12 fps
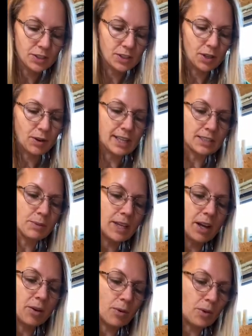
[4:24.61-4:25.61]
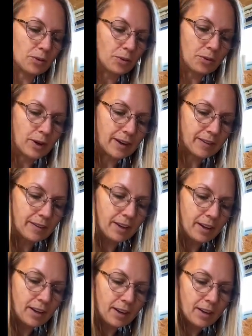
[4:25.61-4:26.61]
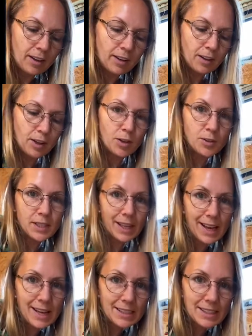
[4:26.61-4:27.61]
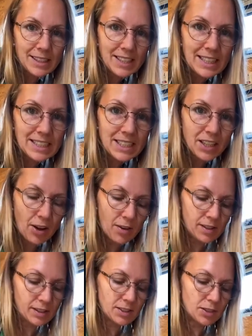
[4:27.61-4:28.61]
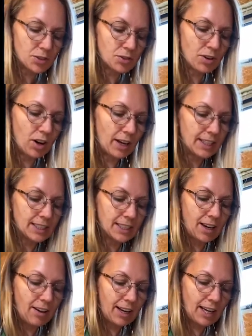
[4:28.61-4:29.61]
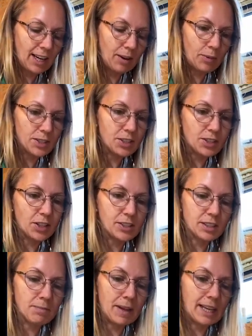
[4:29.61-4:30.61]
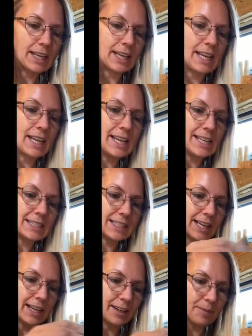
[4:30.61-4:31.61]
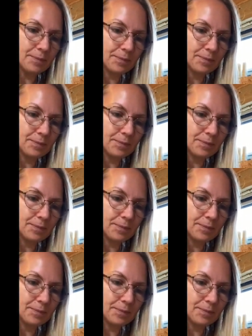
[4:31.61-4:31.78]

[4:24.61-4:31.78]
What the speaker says: So as we go on throughout using it, it's going to dry slightly, which is going to make it easier